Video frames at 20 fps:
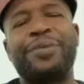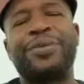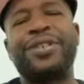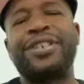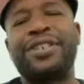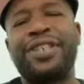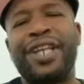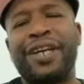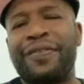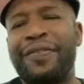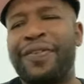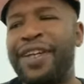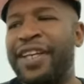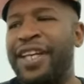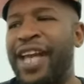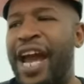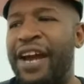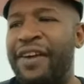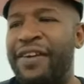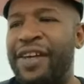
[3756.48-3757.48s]
was different.
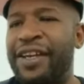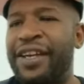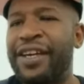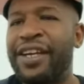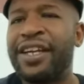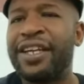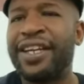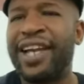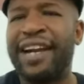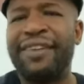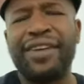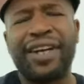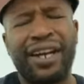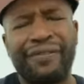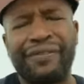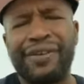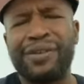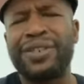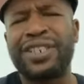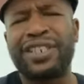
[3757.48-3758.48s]
Gary
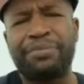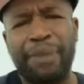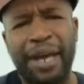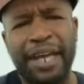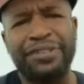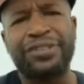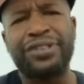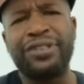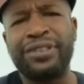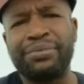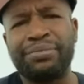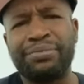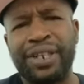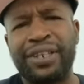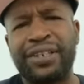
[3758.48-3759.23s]
Irvin was special, bro.